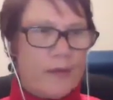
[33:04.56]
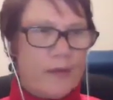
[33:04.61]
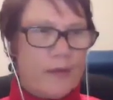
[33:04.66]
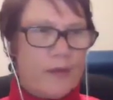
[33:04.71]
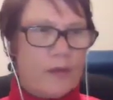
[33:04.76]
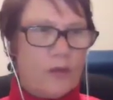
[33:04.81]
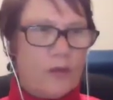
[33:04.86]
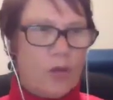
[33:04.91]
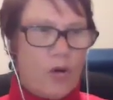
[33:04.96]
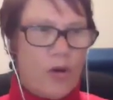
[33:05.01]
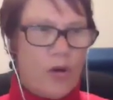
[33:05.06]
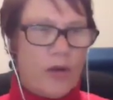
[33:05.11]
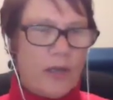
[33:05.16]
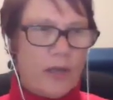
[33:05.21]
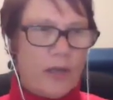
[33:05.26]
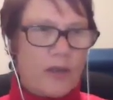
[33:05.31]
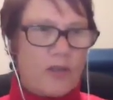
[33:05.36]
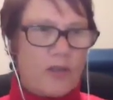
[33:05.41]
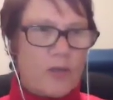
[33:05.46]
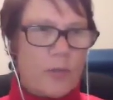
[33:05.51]

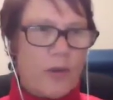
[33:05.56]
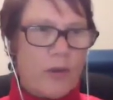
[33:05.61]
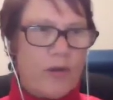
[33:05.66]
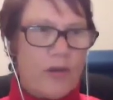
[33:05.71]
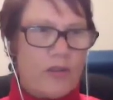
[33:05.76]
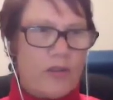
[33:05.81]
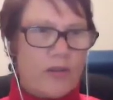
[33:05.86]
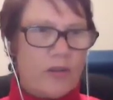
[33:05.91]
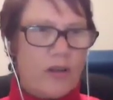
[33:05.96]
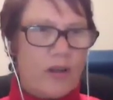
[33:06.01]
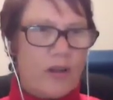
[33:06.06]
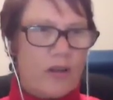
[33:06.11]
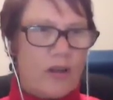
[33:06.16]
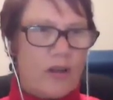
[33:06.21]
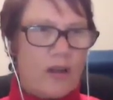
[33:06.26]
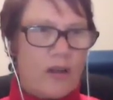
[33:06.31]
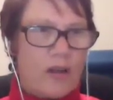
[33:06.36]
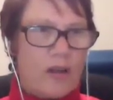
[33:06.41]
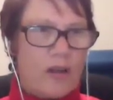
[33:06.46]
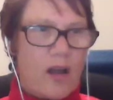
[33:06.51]
learning experience,
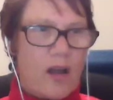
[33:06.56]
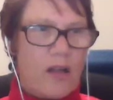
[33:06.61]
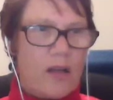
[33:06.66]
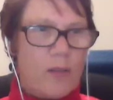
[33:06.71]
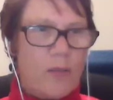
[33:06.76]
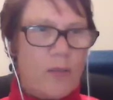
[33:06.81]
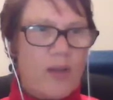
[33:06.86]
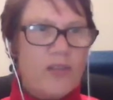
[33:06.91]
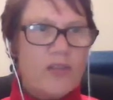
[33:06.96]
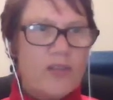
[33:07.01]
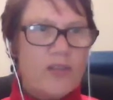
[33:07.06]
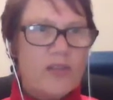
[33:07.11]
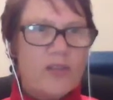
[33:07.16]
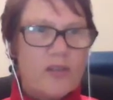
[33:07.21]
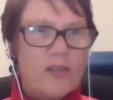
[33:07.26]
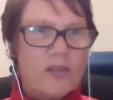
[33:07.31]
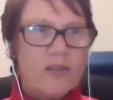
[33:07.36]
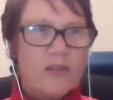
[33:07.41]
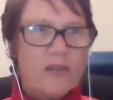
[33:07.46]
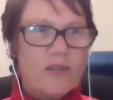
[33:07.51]
and the message
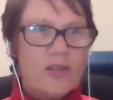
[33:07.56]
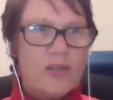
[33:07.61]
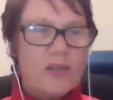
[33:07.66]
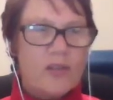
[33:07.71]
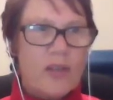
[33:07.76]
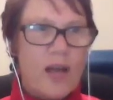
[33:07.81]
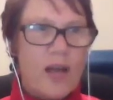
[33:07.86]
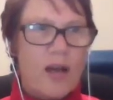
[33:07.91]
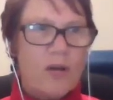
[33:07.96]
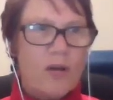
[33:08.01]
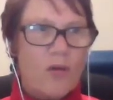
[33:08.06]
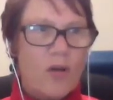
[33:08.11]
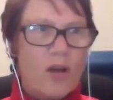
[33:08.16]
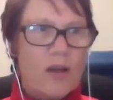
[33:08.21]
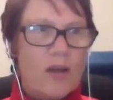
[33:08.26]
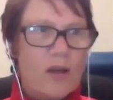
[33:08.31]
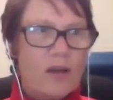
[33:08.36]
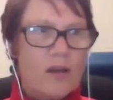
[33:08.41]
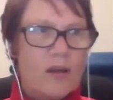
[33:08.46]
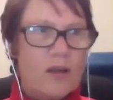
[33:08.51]
to young
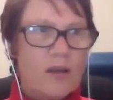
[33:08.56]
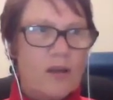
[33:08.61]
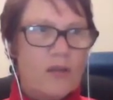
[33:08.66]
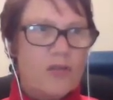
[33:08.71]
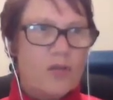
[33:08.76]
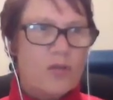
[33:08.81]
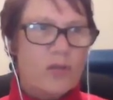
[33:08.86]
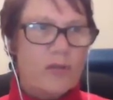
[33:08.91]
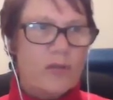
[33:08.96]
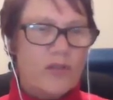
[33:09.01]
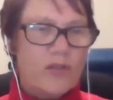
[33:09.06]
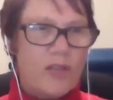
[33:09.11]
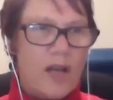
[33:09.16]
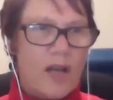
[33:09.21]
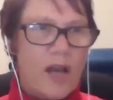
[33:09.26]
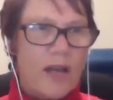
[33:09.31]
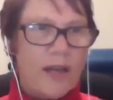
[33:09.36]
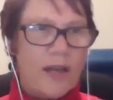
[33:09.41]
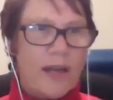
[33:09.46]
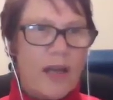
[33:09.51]
and sort of
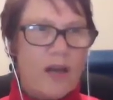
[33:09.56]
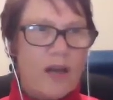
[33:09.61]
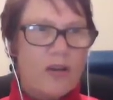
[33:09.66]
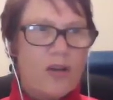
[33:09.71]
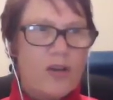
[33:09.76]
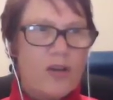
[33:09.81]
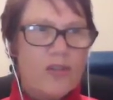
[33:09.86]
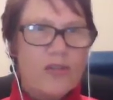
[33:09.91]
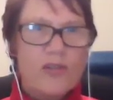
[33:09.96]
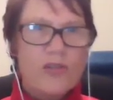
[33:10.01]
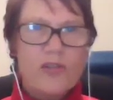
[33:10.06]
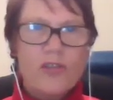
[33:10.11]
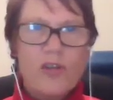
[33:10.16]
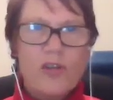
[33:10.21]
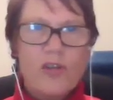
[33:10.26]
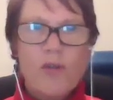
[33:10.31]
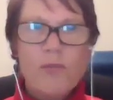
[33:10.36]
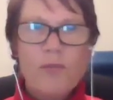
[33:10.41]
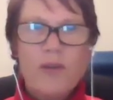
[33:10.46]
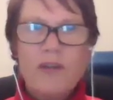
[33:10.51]
starting out coaches:
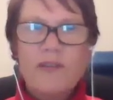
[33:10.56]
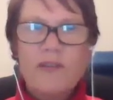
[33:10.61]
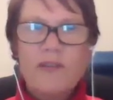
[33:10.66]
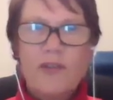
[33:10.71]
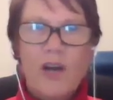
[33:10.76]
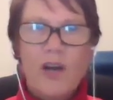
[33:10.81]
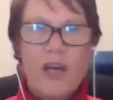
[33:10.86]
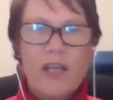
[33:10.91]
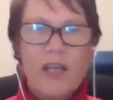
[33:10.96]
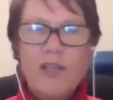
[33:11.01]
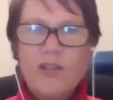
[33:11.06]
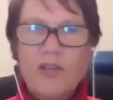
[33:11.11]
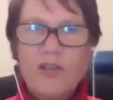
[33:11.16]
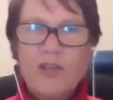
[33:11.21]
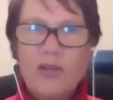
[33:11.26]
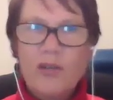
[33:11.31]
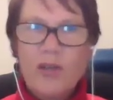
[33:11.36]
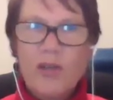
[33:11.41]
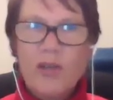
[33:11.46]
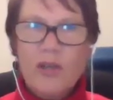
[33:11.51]
don't be afraid
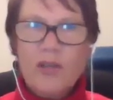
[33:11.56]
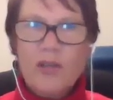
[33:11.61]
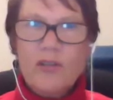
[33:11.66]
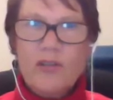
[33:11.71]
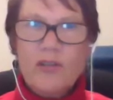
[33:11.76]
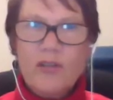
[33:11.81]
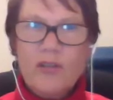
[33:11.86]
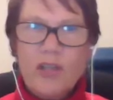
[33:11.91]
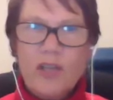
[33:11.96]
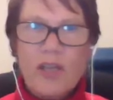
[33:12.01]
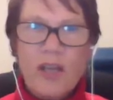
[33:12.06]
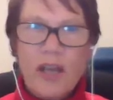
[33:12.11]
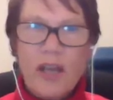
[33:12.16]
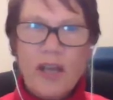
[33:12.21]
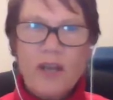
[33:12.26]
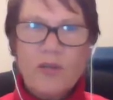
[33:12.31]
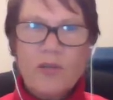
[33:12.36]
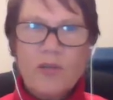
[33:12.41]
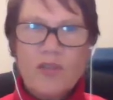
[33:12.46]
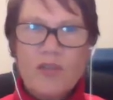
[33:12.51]
to
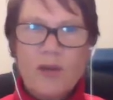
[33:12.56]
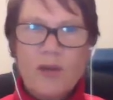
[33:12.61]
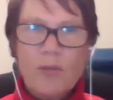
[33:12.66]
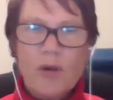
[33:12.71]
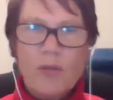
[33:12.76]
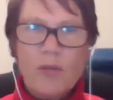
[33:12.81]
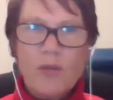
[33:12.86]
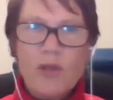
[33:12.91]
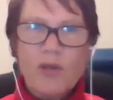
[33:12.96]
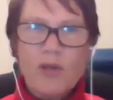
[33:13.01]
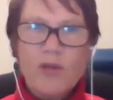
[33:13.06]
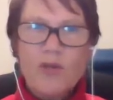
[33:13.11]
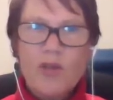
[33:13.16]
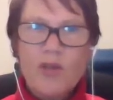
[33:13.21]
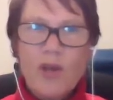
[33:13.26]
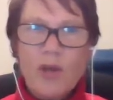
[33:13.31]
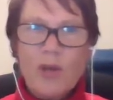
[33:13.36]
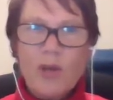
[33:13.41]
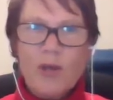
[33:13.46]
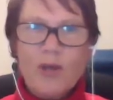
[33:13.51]
connect with someone, because
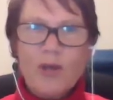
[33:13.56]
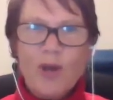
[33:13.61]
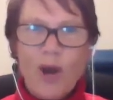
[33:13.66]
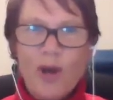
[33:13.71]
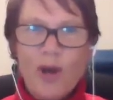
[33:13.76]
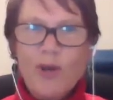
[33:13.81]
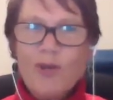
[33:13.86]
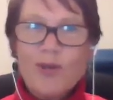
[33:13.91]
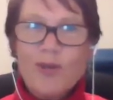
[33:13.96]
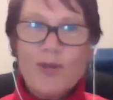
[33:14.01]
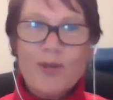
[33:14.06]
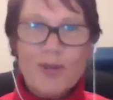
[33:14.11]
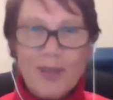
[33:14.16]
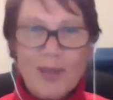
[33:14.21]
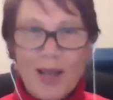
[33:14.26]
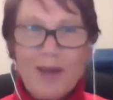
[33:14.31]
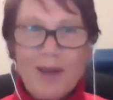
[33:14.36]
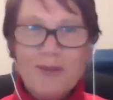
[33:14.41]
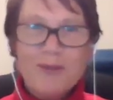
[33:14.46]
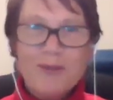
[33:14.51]
coaches
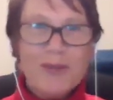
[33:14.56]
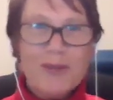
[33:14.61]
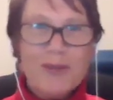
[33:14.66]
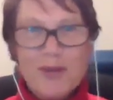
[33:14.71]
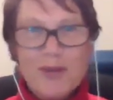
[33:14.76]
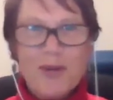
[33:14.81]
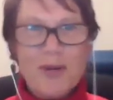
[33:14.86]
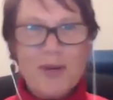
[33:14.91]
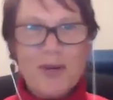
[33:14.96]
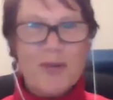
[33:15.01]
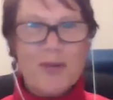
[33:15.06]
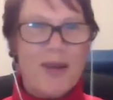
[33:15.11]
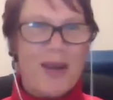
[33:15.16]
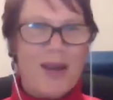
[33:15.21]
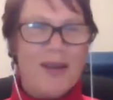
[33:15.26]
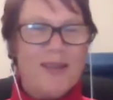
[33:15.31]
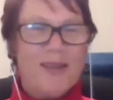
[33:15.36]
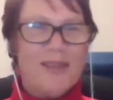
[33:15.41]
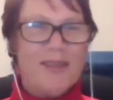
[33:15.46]
love to talk about